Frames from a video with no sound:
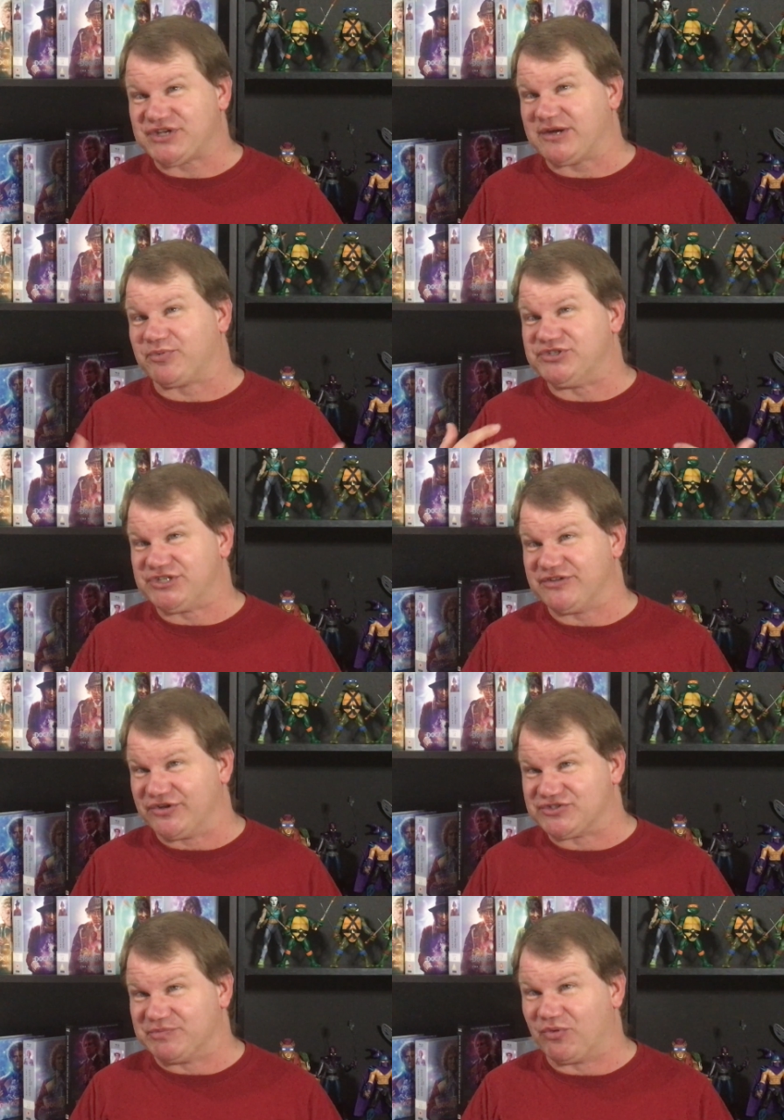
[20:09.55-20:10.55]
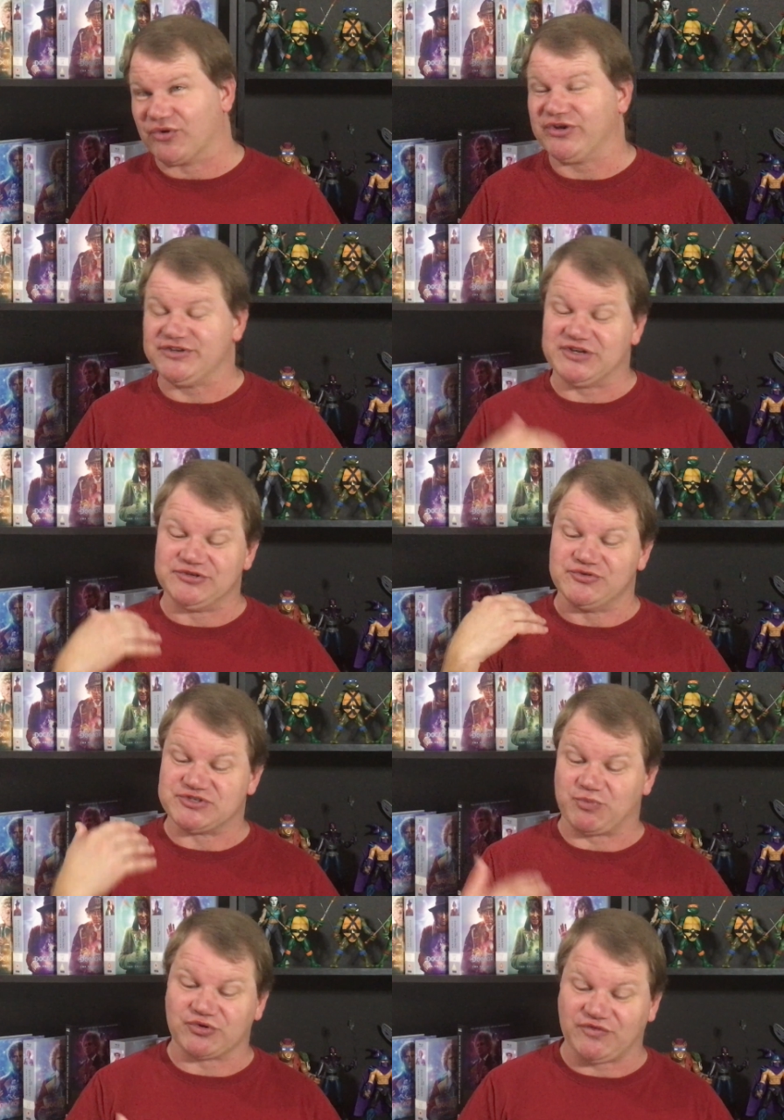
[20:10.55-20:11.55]
I appreciate their support, as I do the
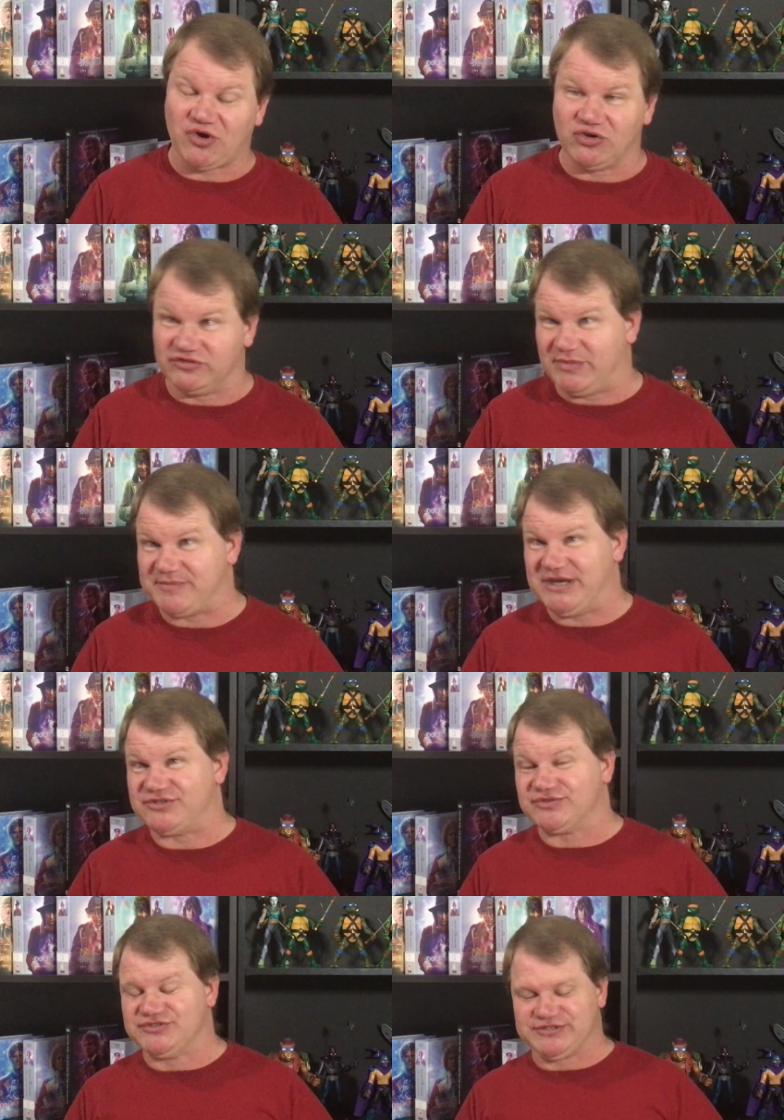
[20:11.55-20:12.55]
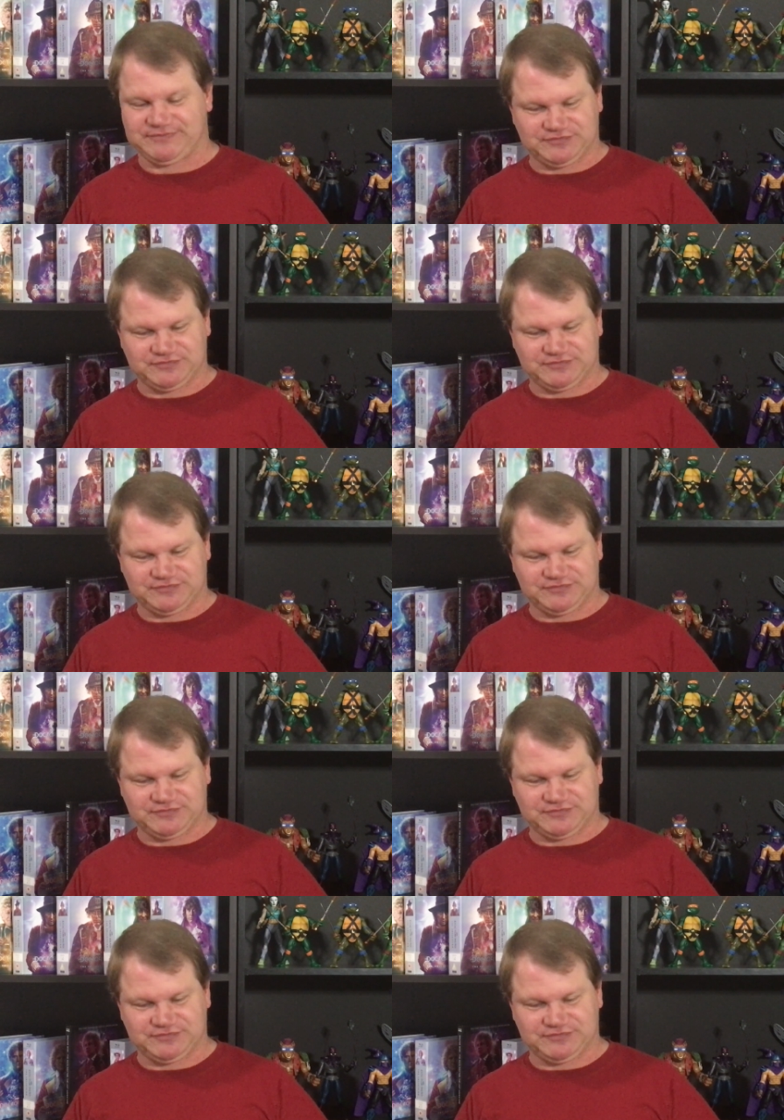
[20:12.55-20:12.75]
support of all of my patrons.